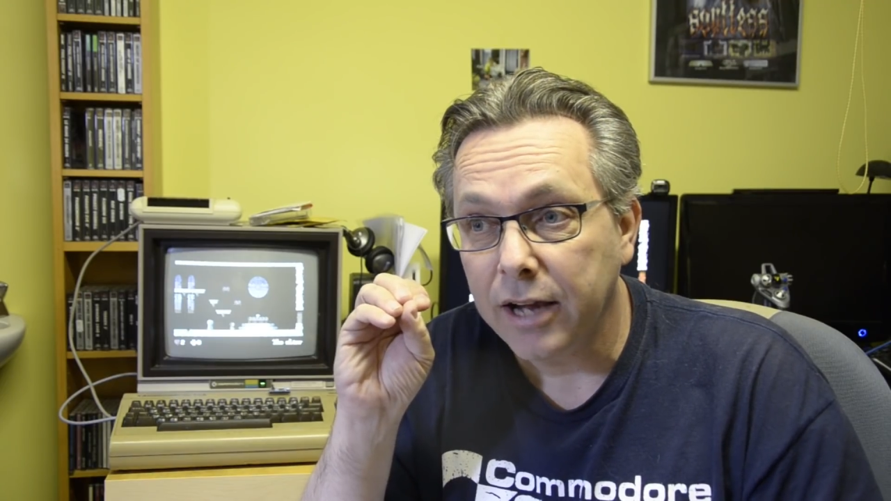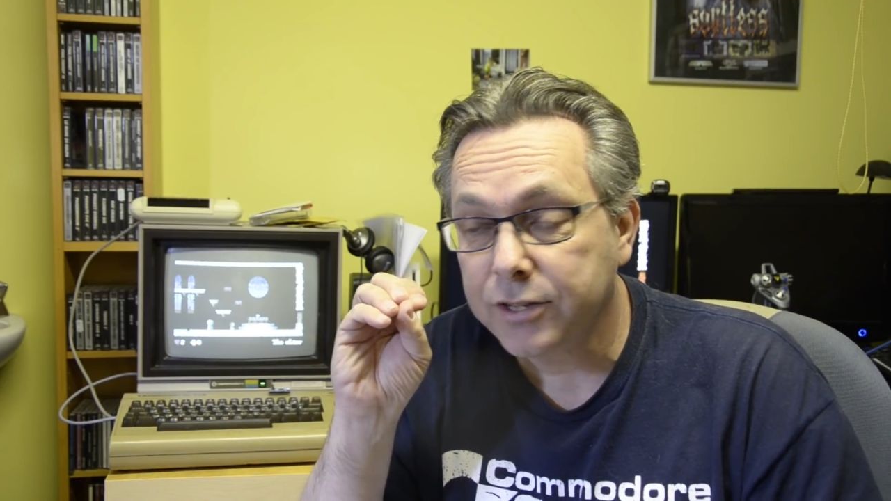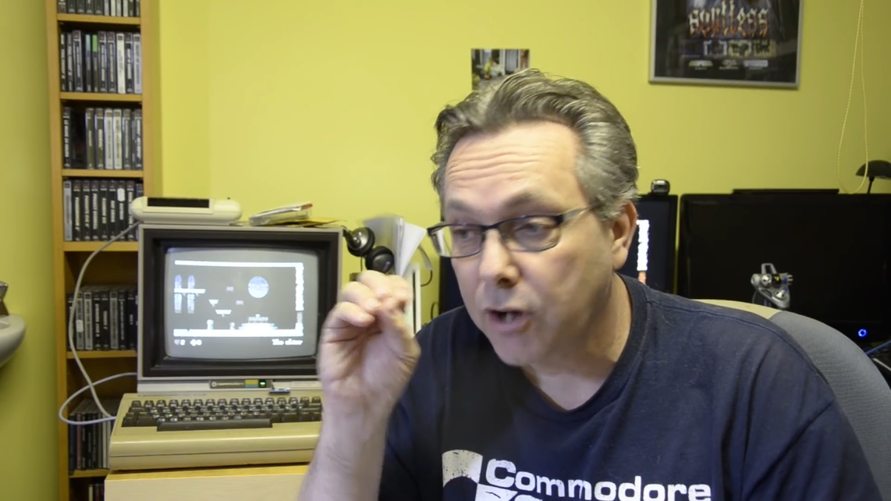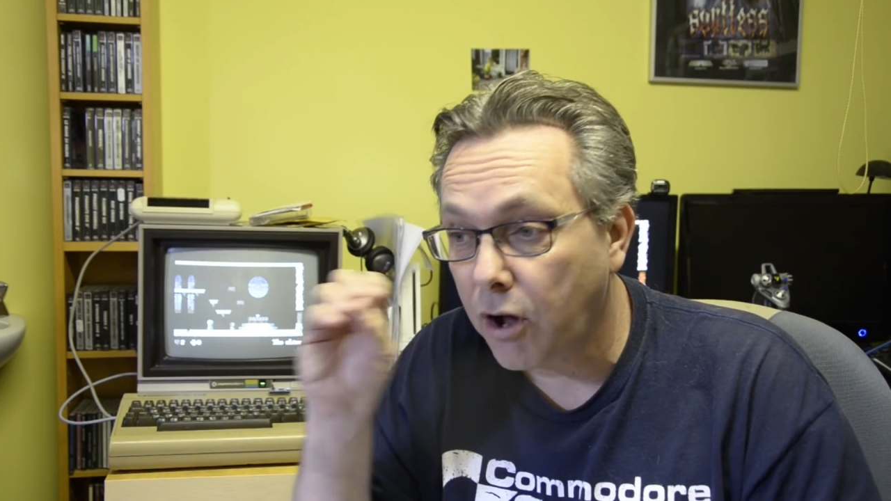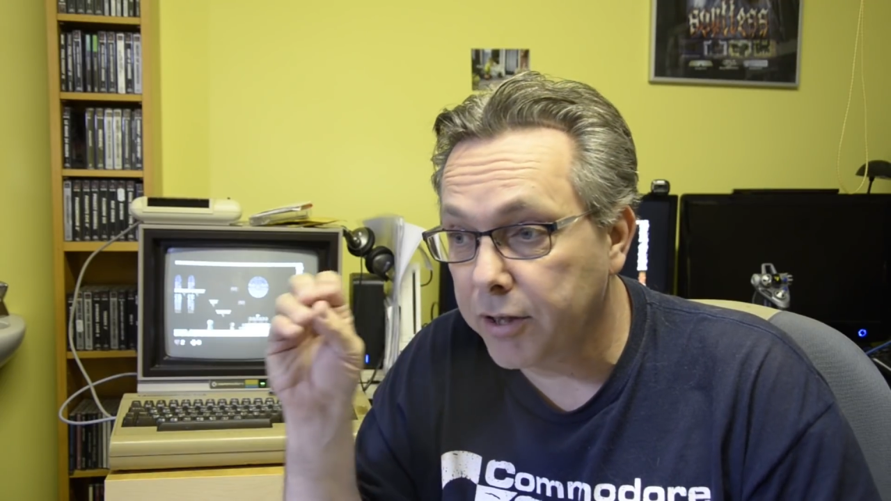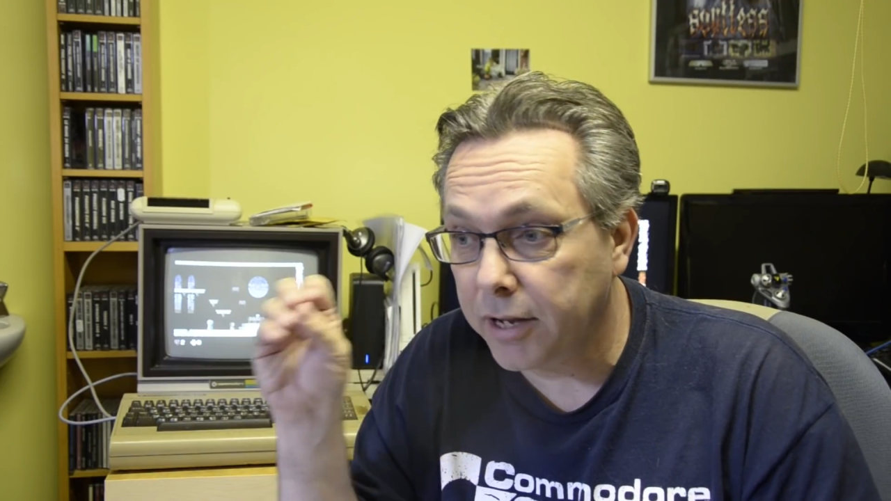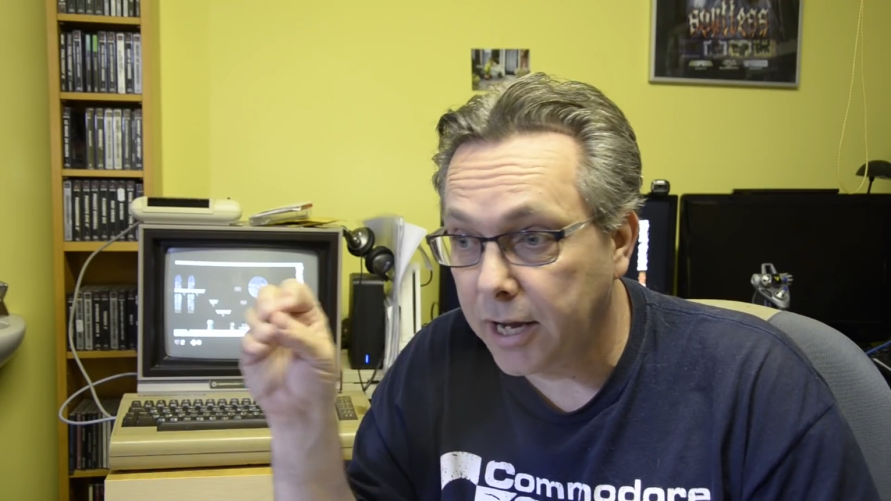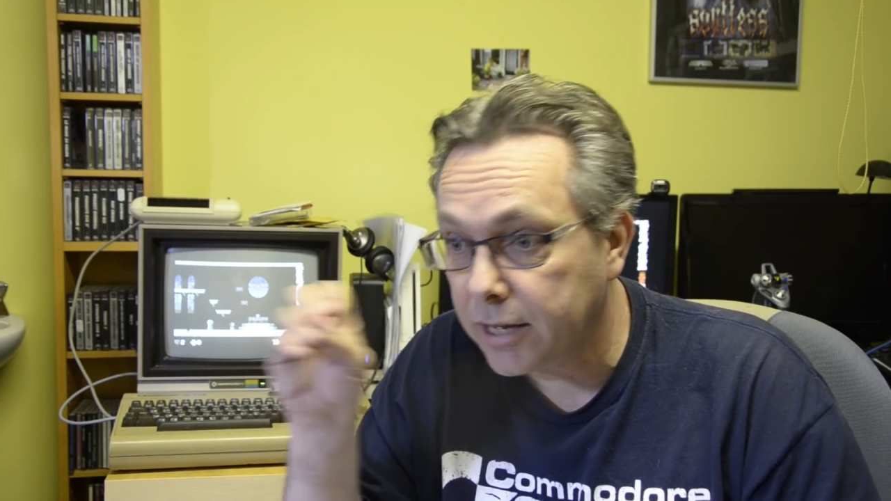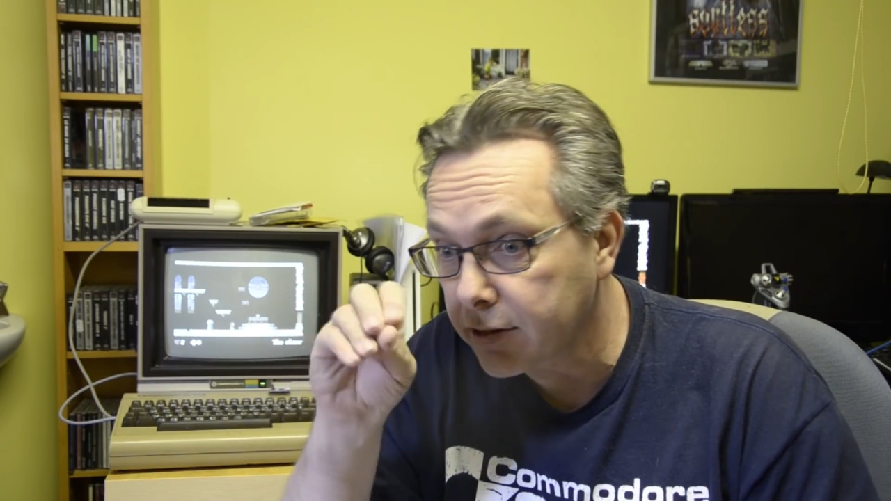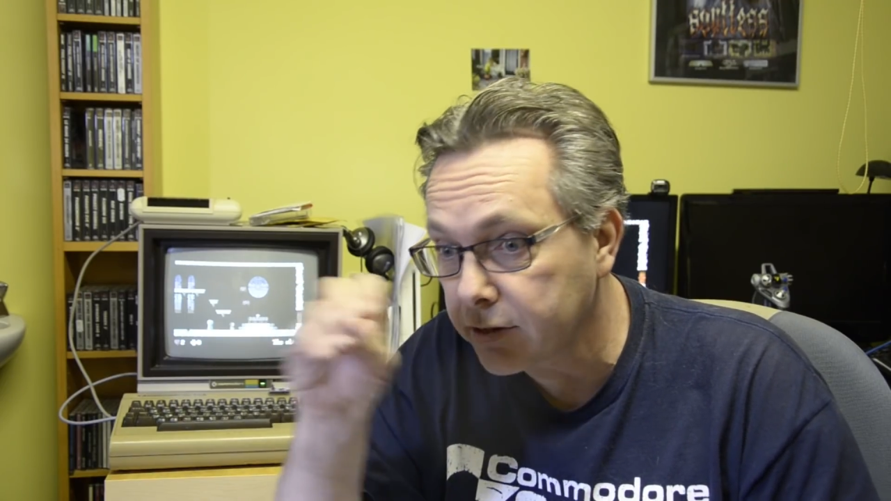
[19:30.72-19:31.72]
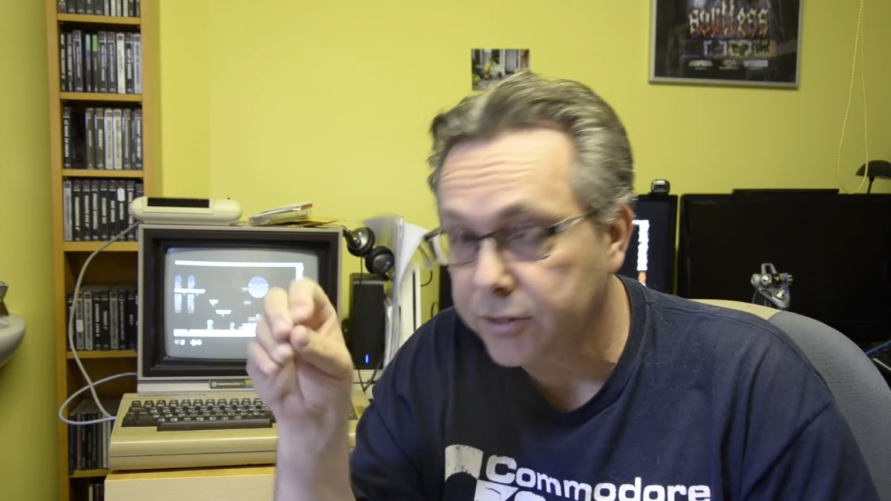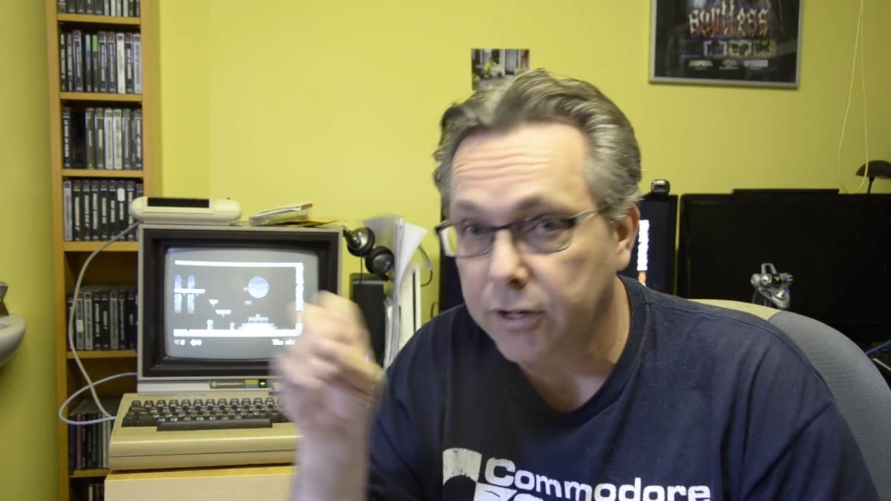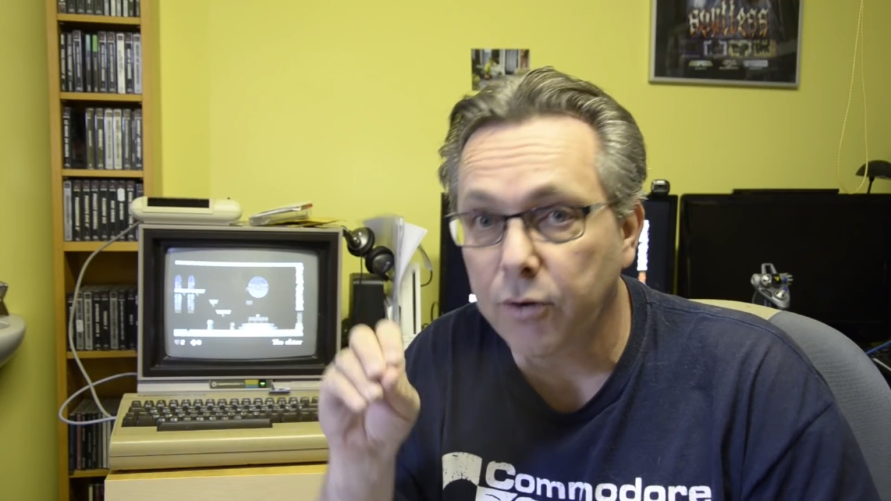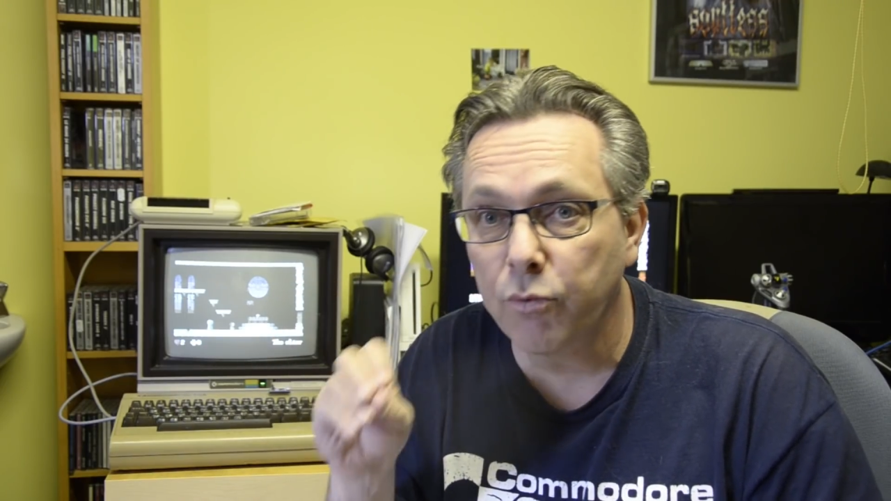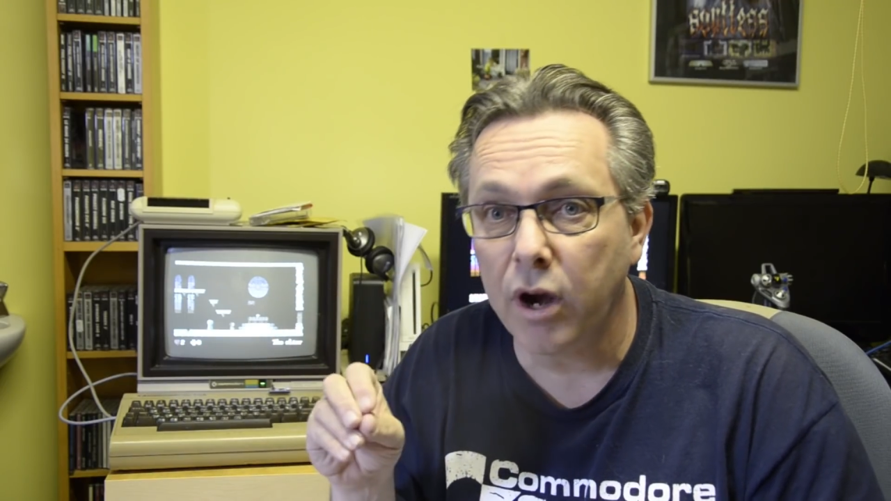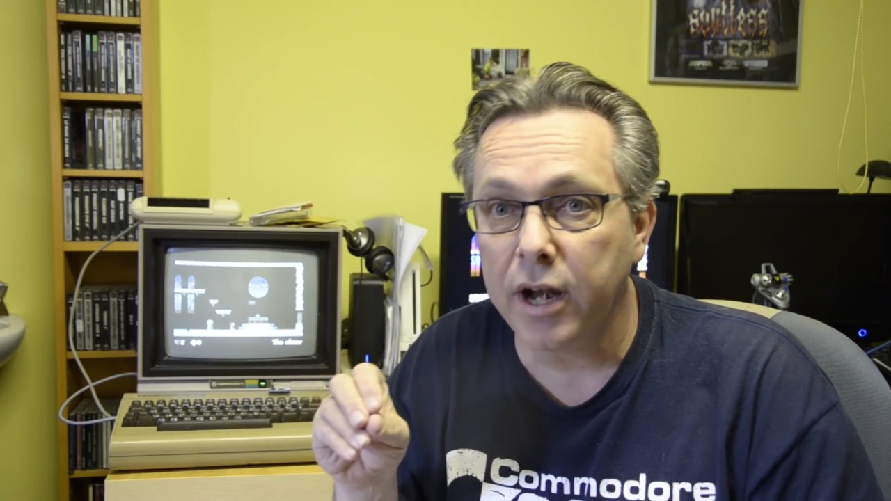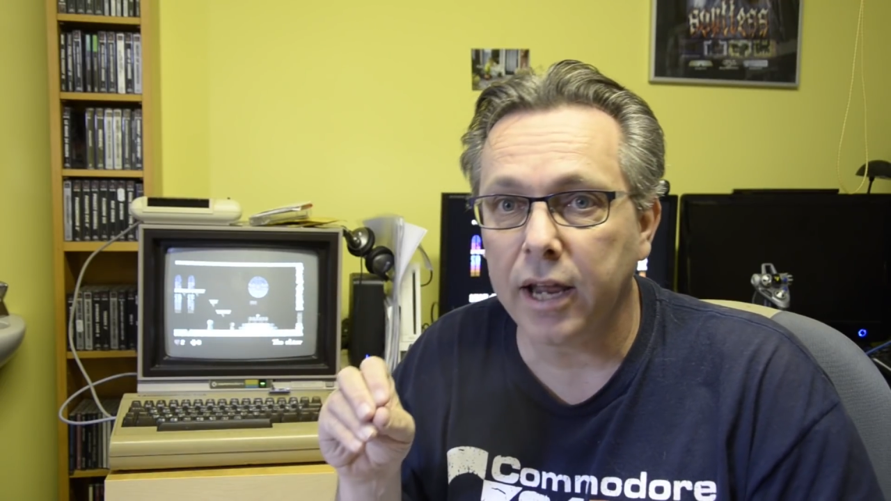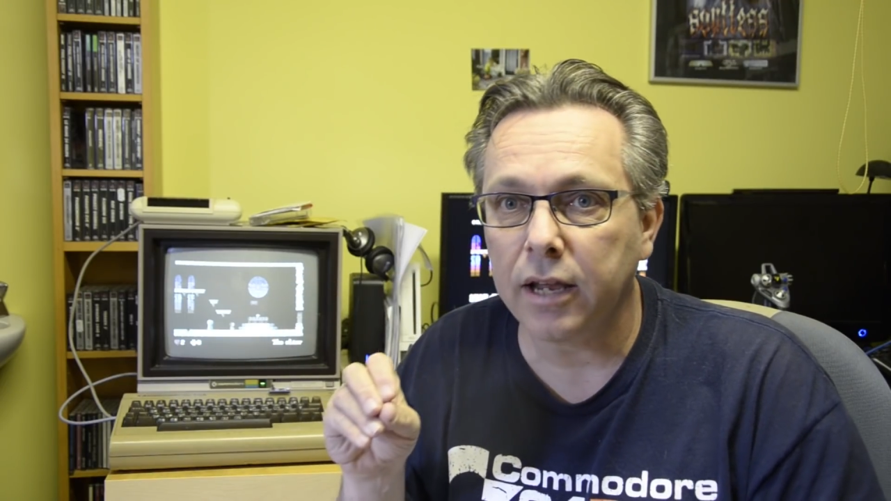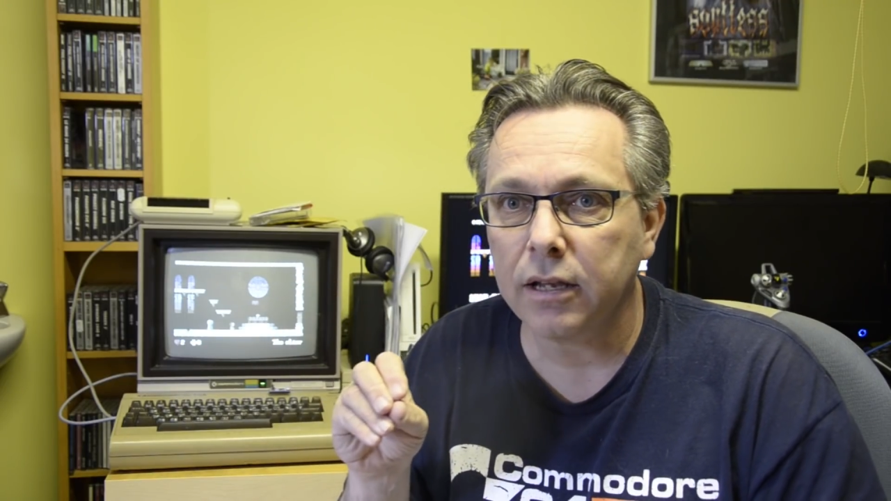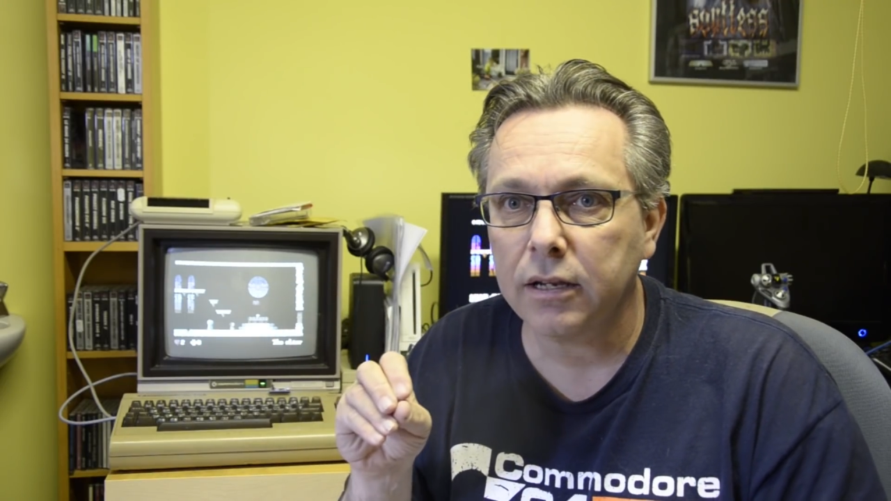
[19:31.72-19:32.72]
saw that Hitler started
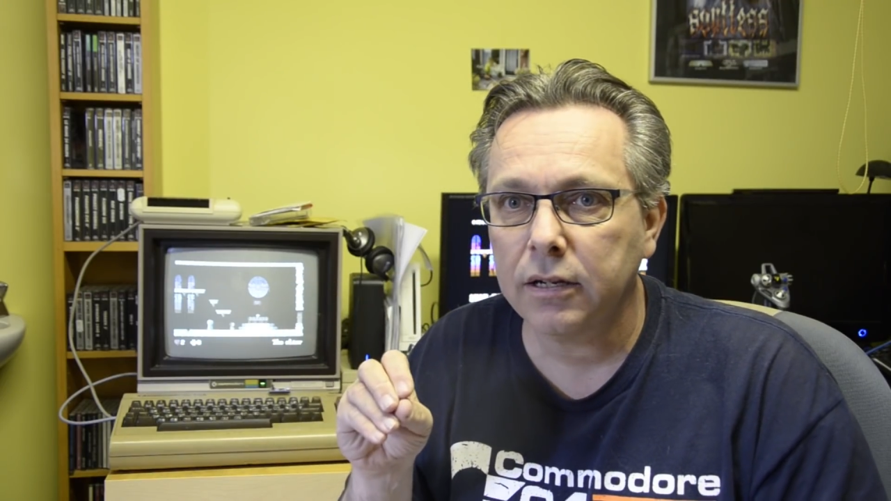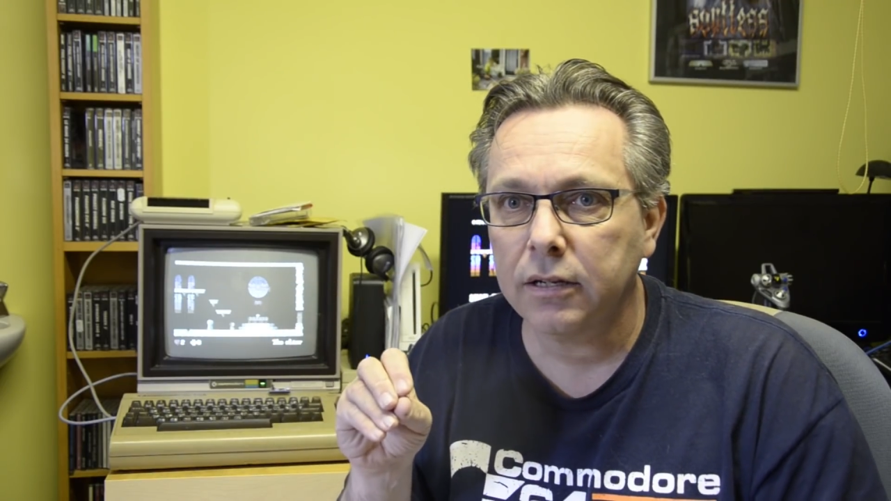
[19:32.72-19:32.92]
running.